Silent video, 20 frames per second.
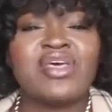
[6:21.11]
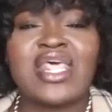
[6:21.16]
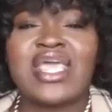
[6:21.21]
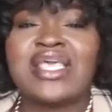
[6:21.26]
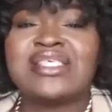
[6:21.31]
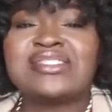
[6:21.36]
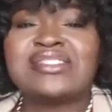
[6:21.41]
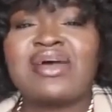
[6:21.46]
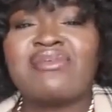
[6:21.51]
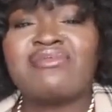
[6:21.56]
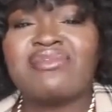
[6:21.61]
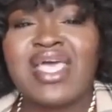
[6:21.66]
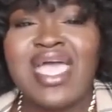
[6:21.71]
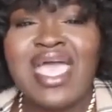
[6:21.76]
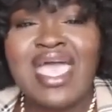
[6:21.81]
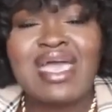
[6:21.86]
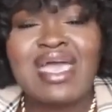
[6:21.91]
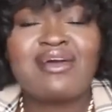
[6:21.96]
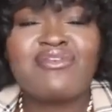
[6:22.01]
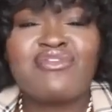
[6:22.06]
it a seven and a
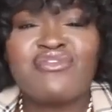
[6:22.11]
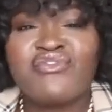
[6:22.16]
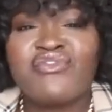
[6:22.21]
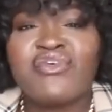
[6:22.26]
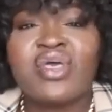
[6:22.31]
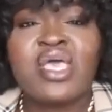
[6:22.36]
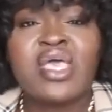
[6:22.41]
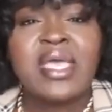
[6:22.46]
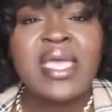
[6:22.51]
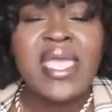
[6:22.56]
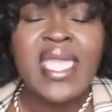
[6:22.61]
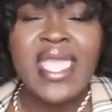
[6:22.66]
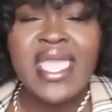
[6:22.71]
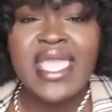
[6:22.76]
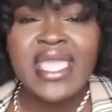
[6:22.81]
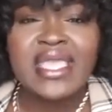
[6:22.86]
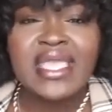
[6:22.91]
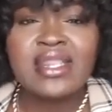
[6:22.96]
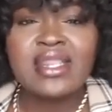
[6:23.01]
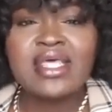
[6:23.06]
half
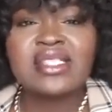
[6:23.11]
eight.